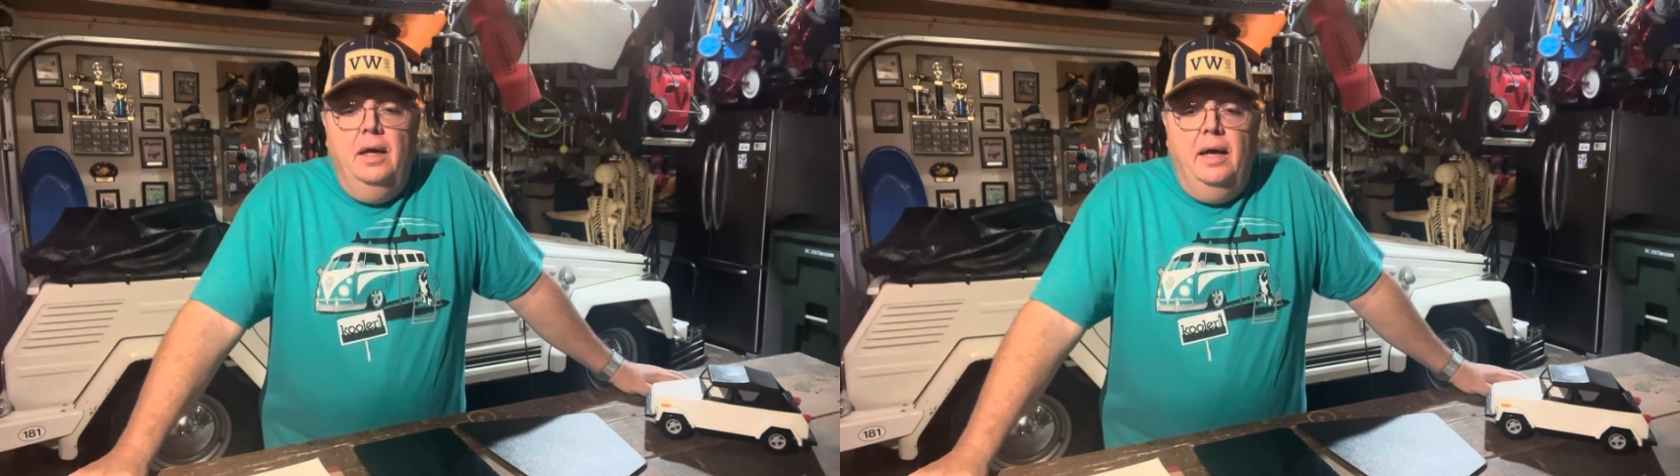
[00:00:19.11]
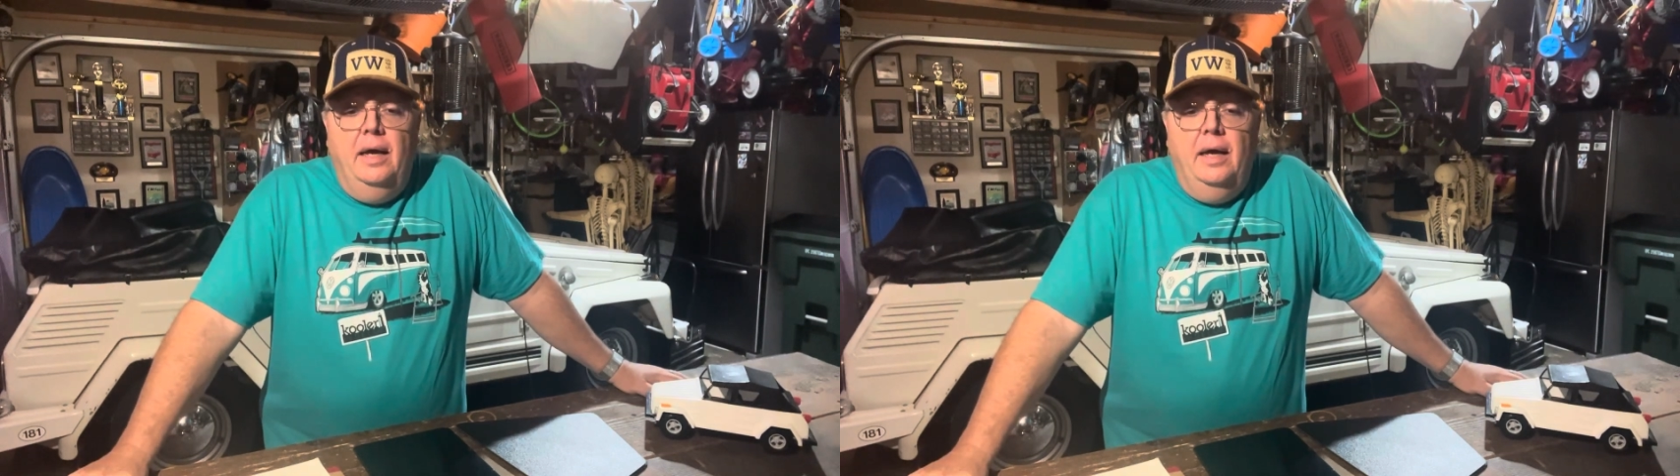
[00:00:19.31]

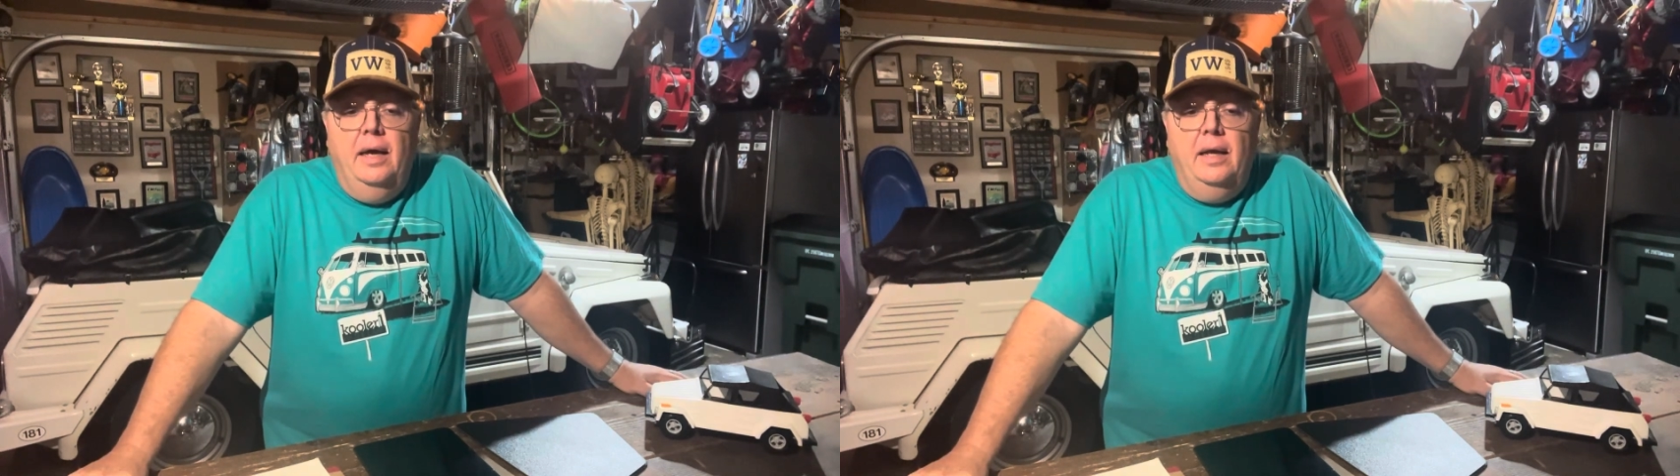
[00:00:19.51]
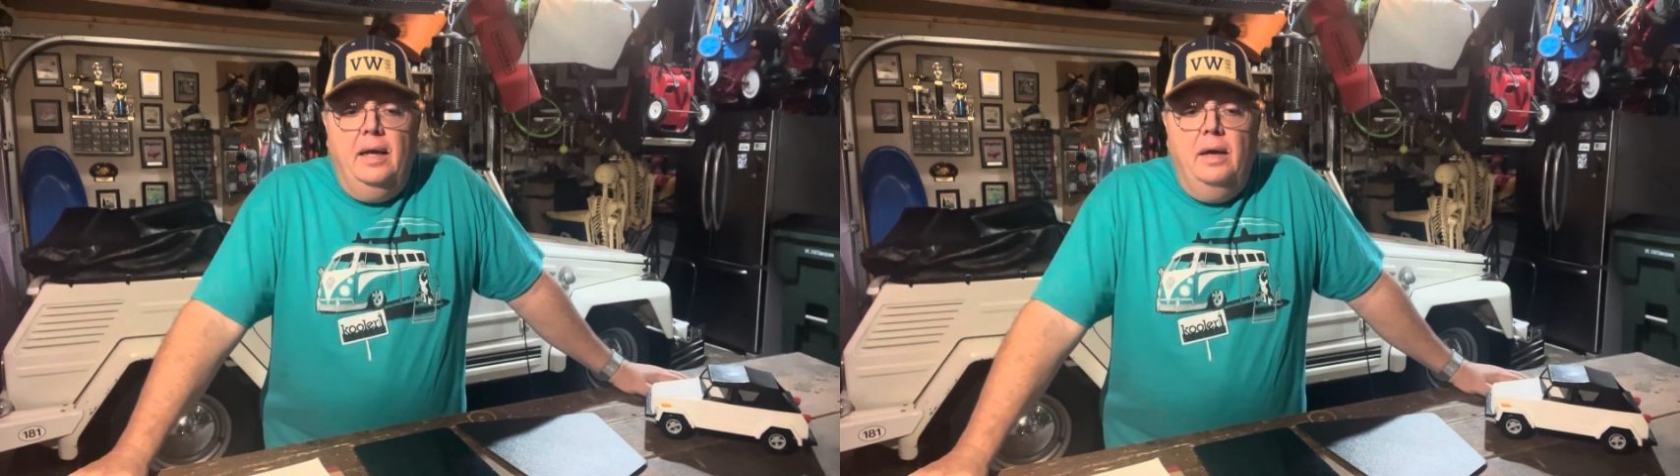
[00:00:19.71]

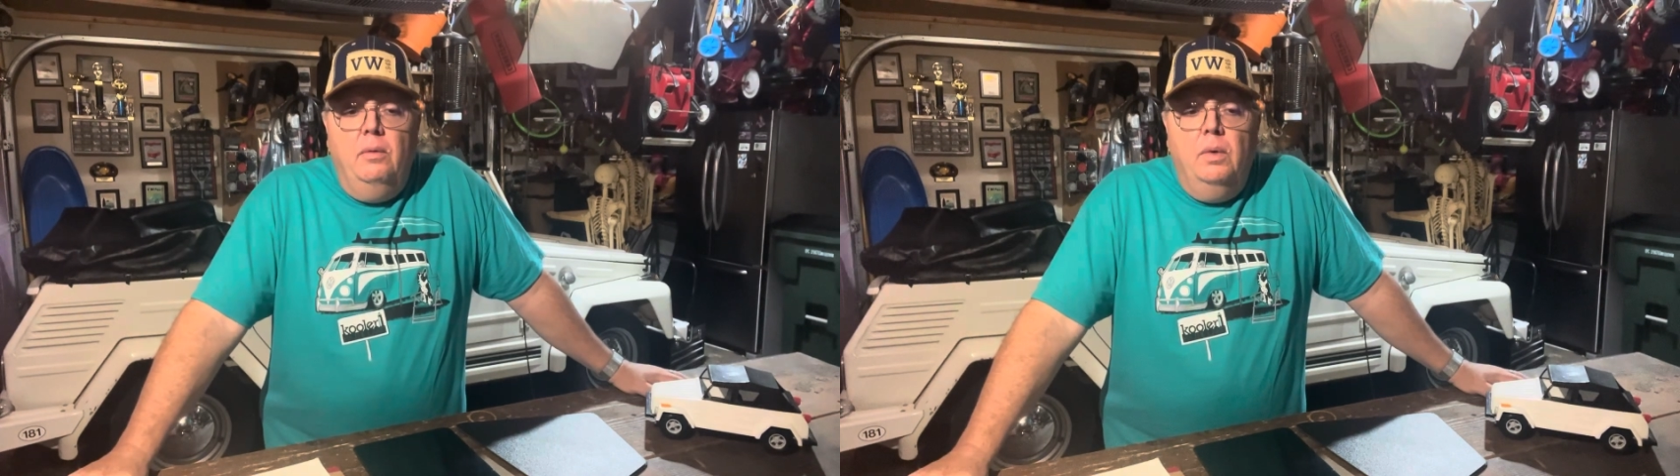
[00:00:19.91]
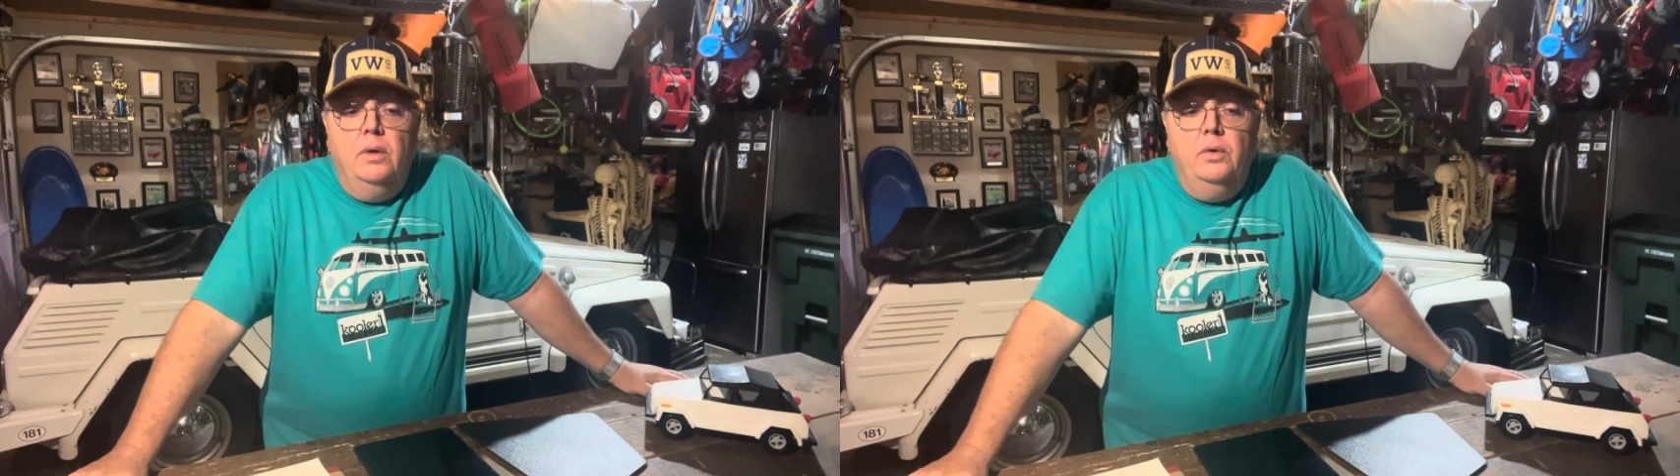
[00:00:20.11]
and I
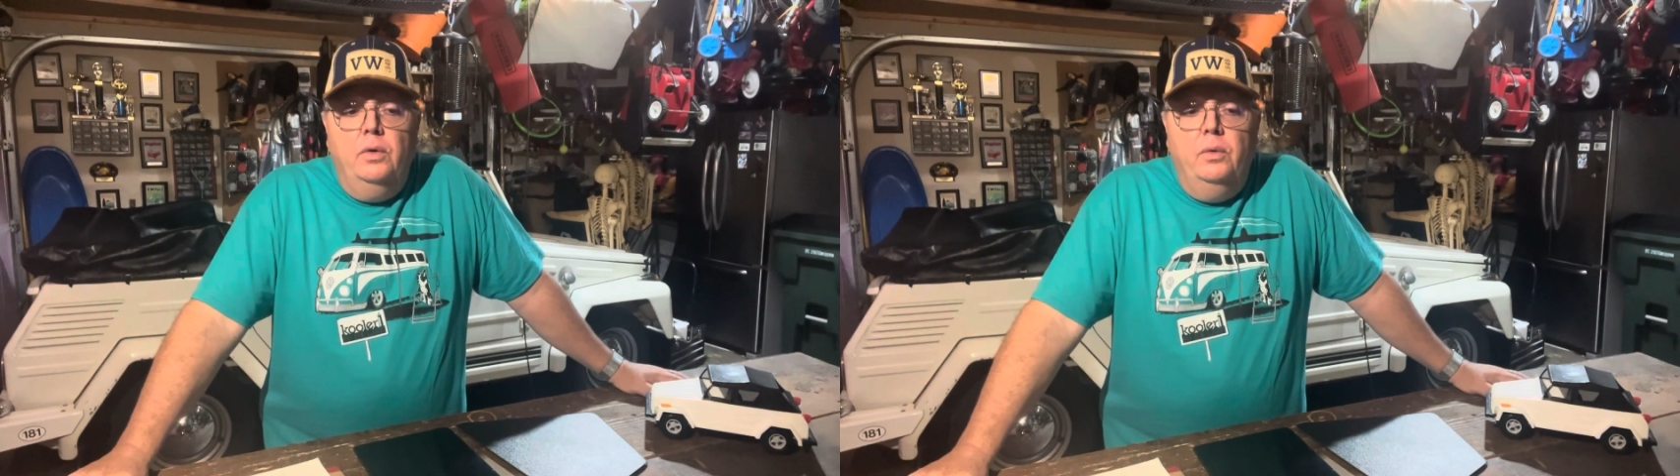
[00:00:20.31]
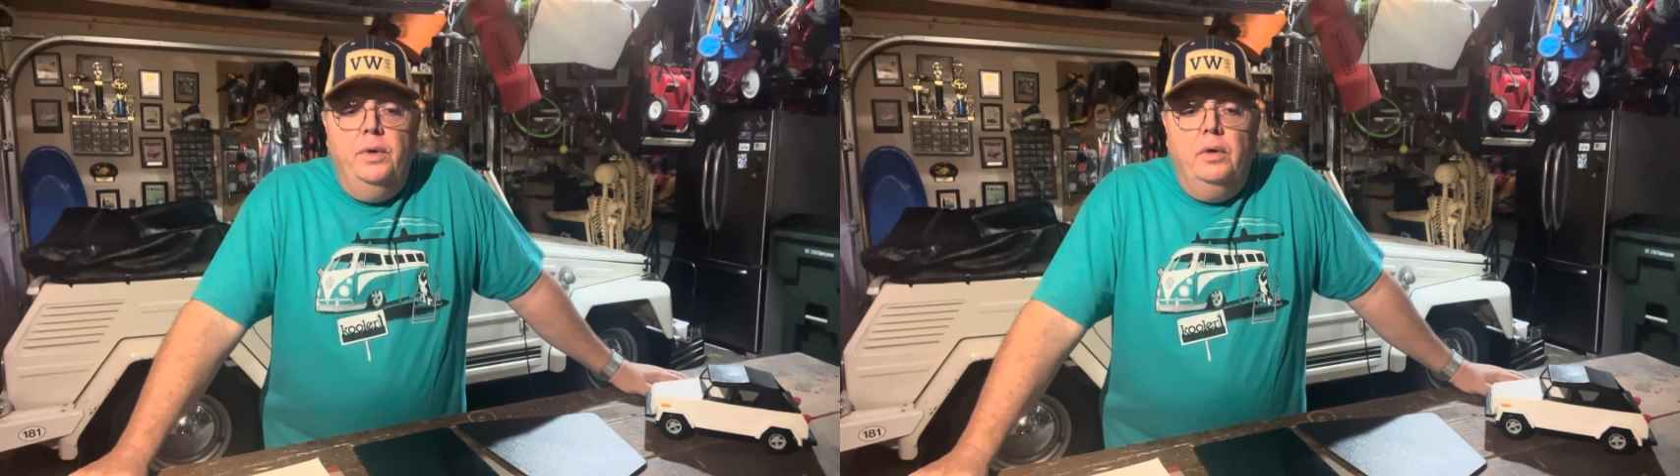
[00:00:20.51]
want to
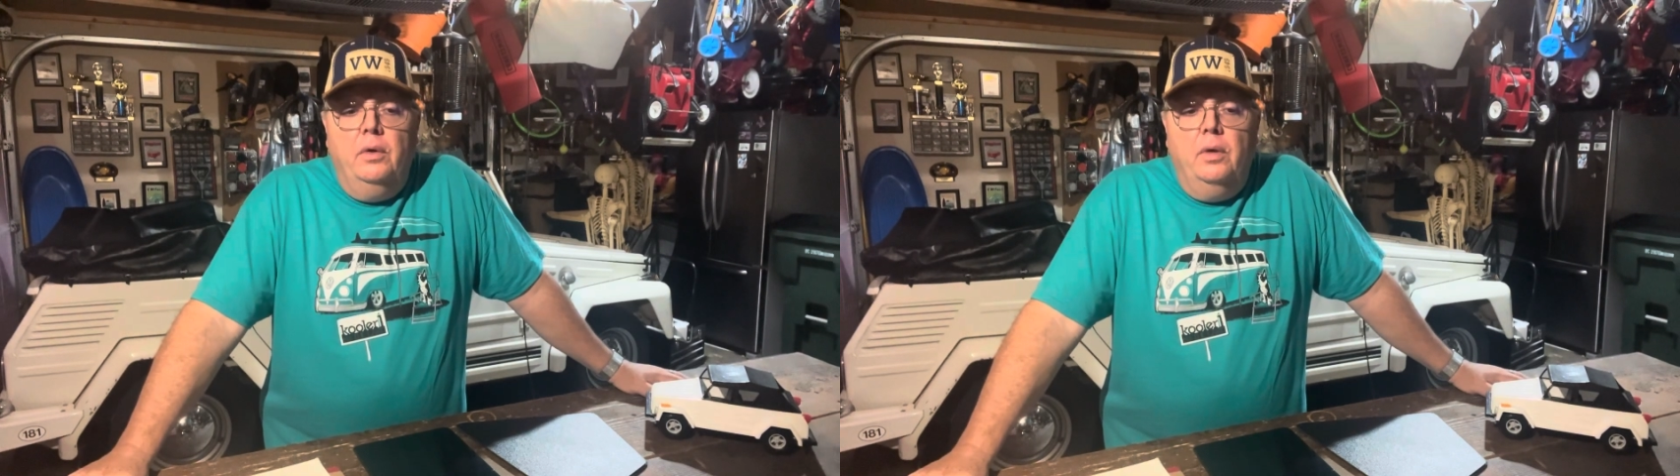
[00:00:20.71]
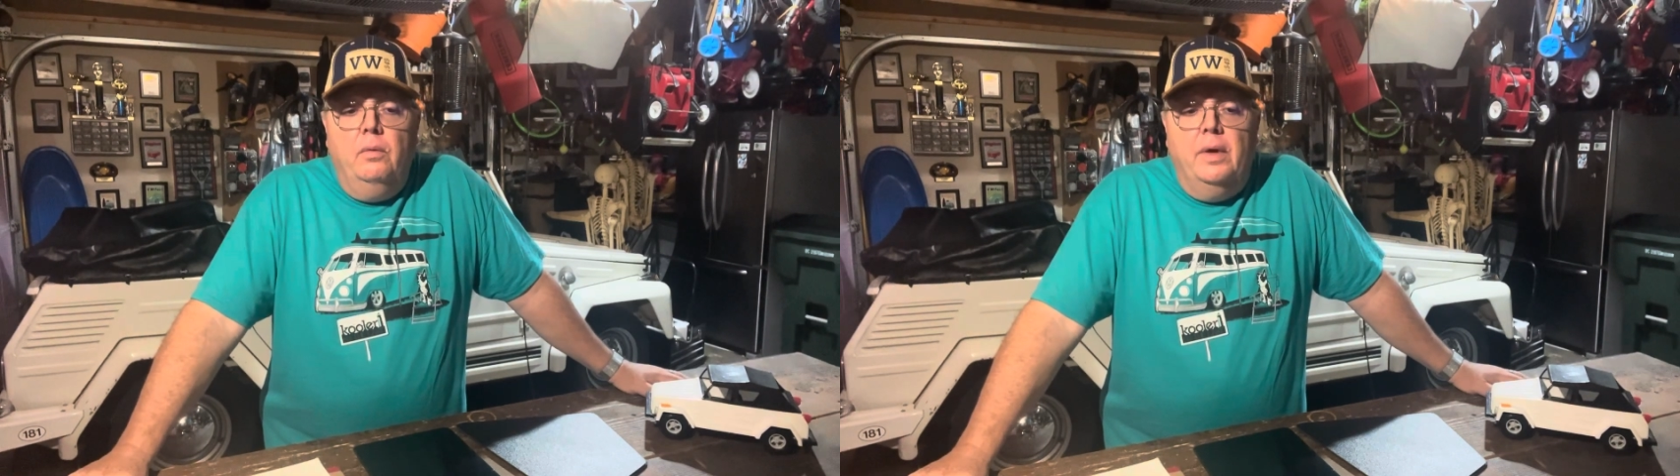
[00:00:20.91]
do it
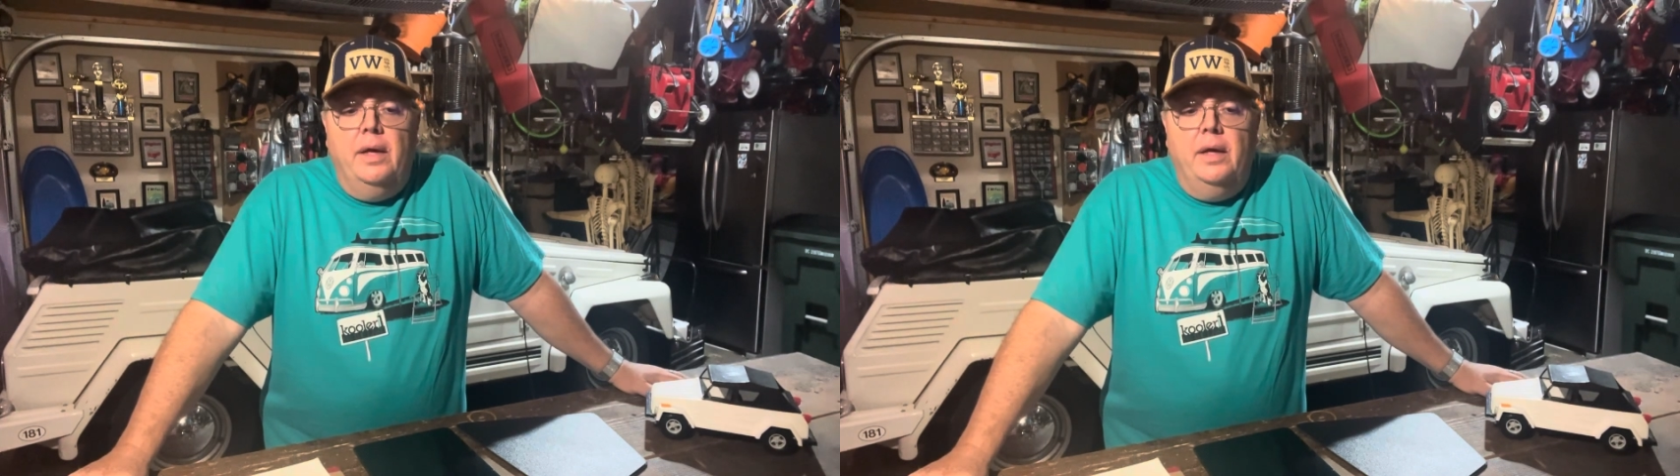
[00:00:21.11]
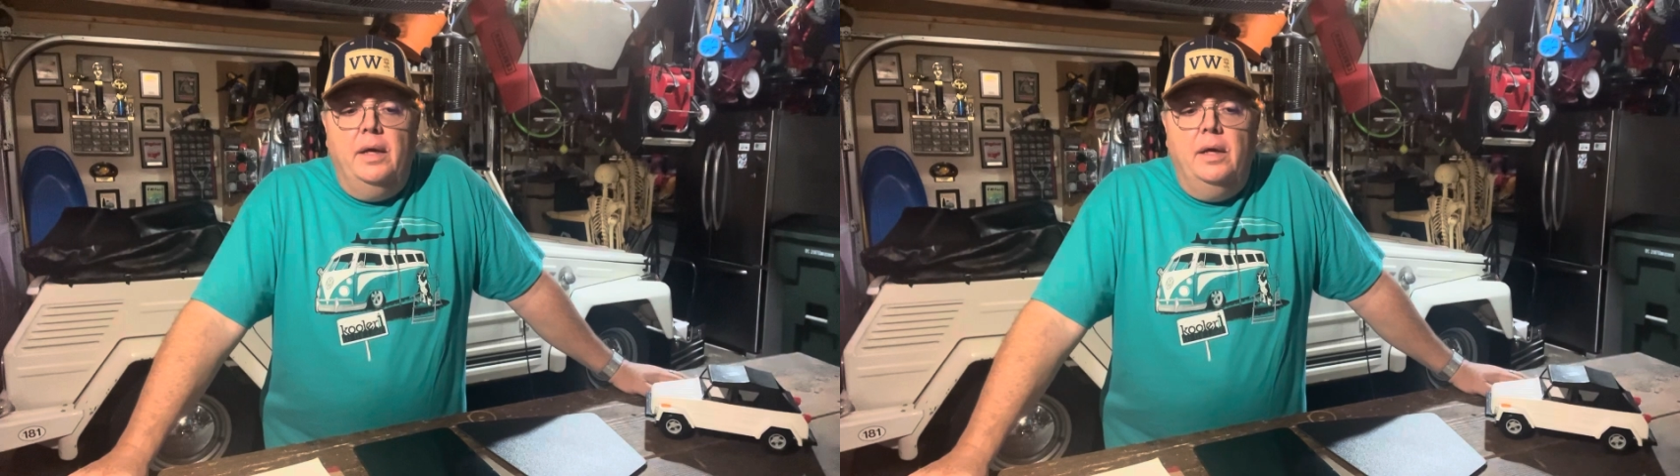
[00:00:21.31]
on a
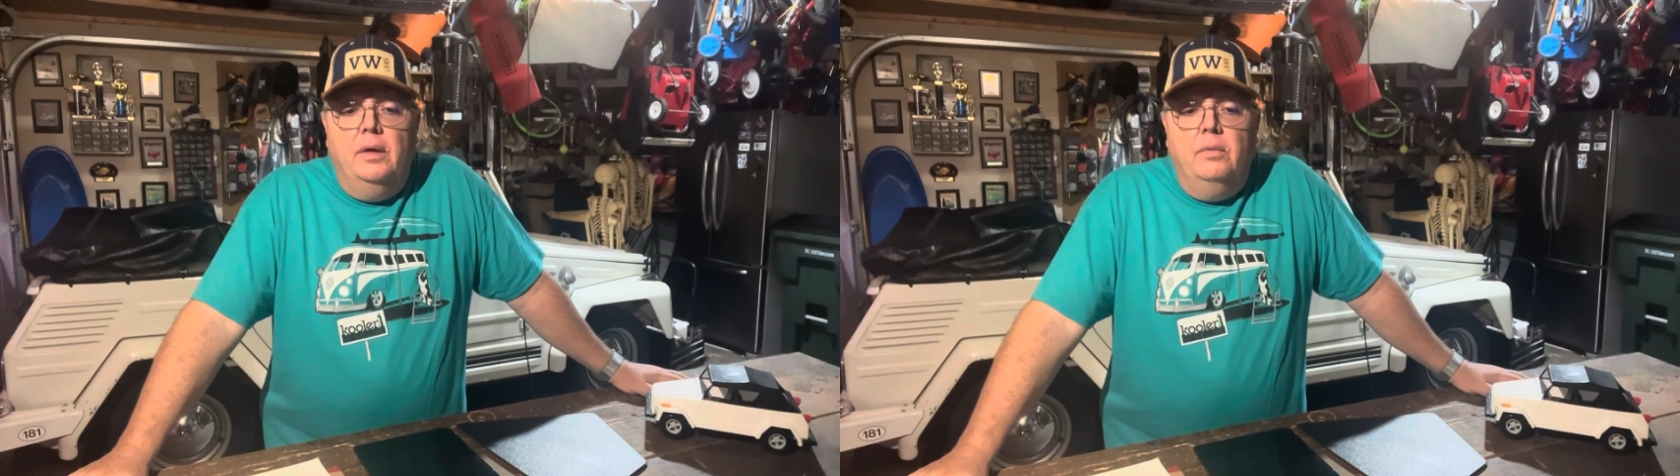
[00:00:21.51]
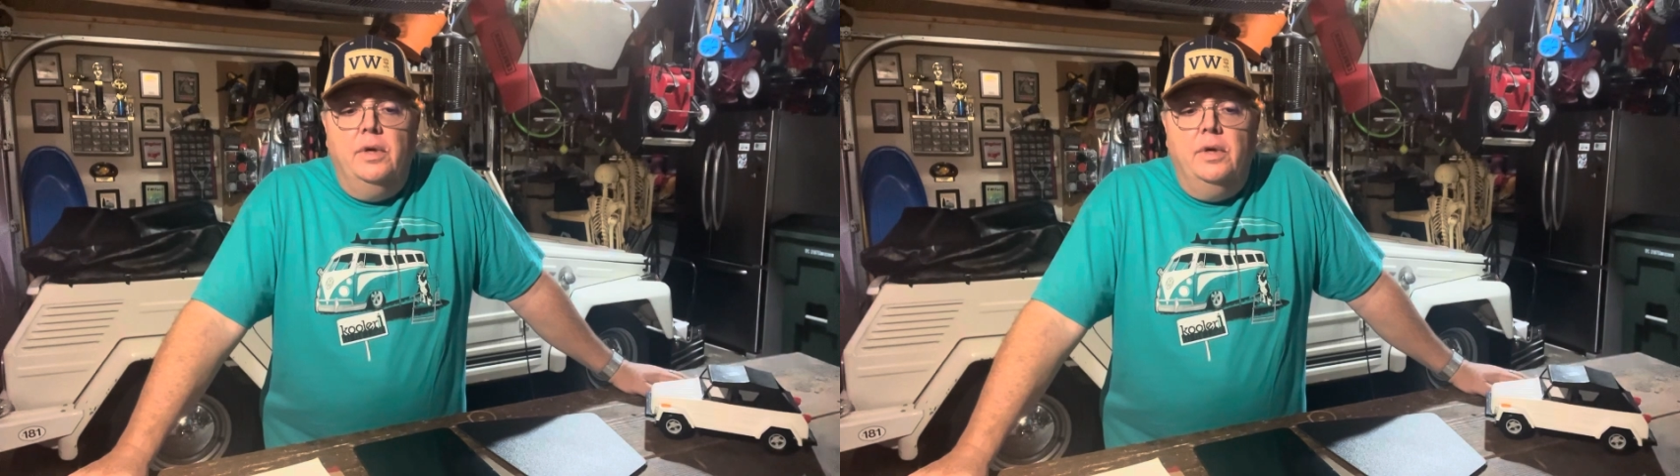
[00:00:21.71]
way in